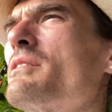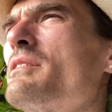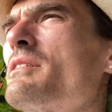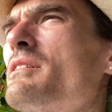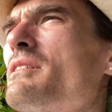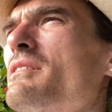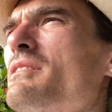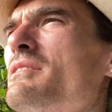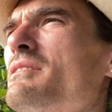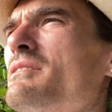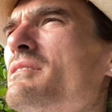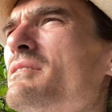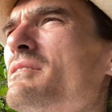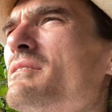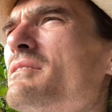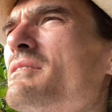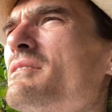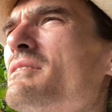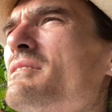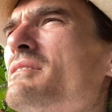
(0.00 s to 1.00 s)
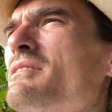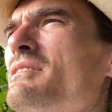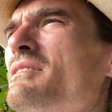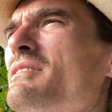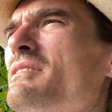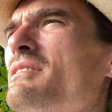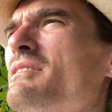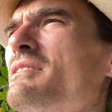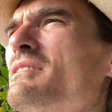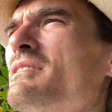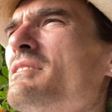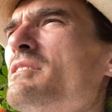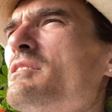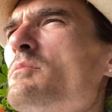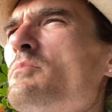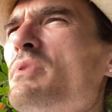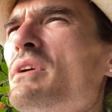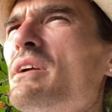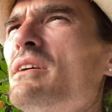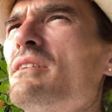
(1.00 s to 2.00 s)
the the
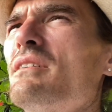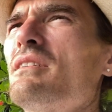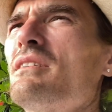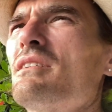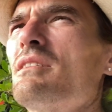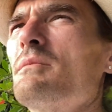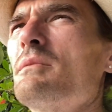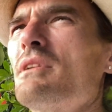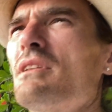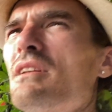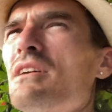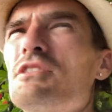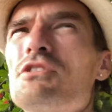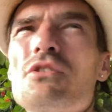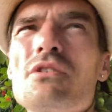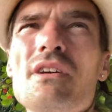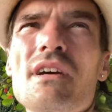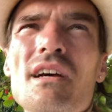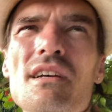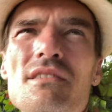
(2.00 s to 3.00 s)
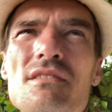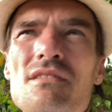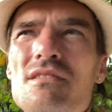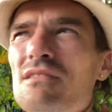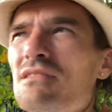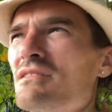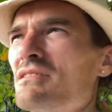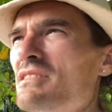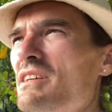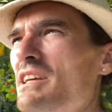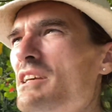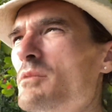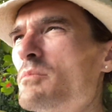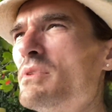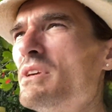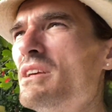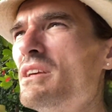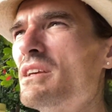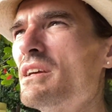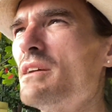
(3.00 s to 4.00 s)
pier, and I'm gonna let you guys take a
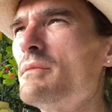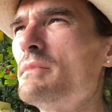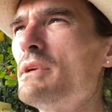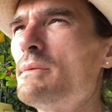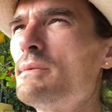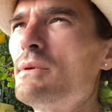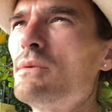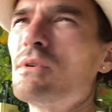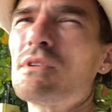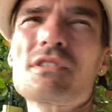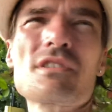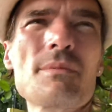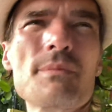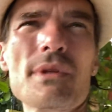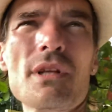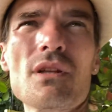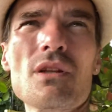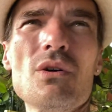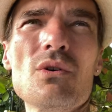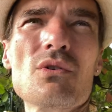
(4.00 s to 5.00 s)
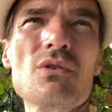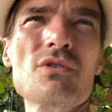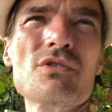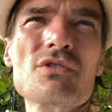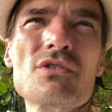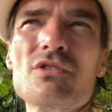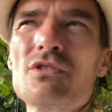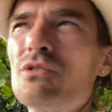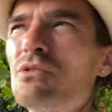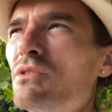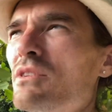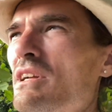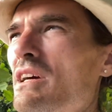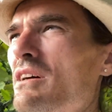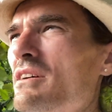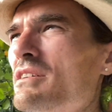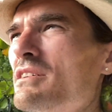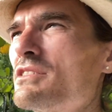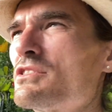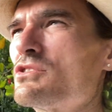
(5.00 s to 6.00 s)
peek at maybe what some of the locals are doing out
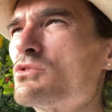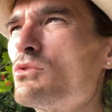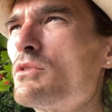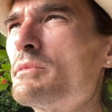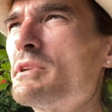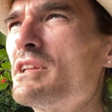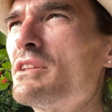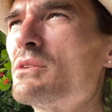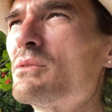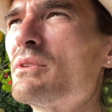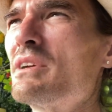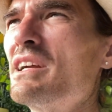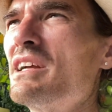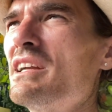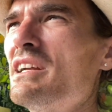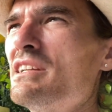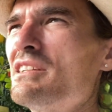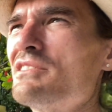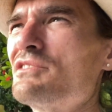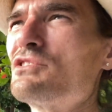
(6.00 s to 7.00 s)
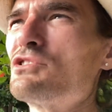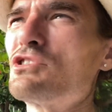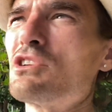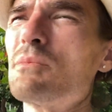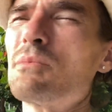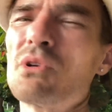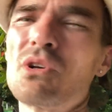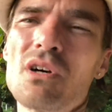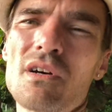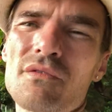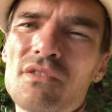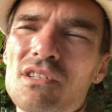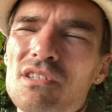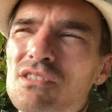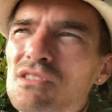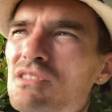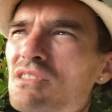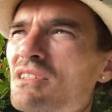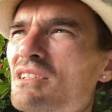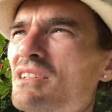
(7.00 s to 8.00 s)
here, swimming in the rain, jumping off
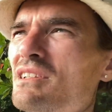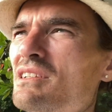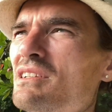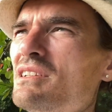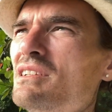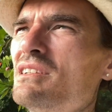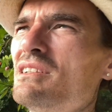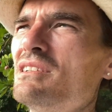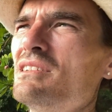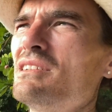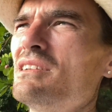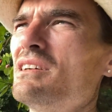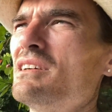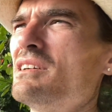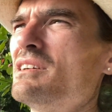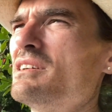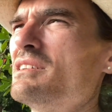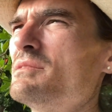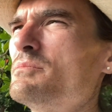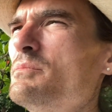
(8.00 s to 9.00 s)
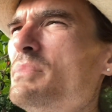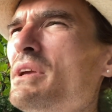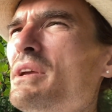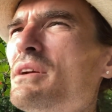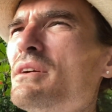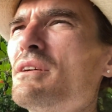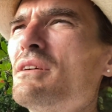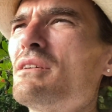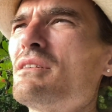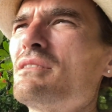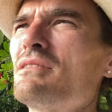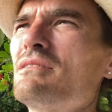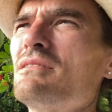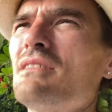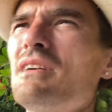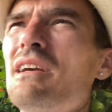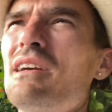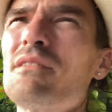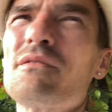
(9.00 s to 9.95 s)
this uh, pier and